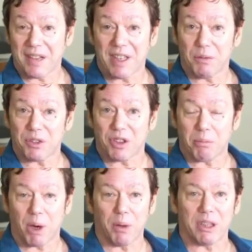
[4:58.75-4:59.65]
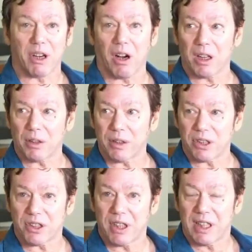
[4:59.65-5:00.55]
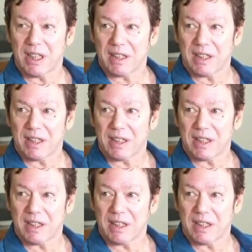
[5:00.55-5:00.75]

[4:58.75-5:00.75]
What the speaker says: I think it was the poet Coleridge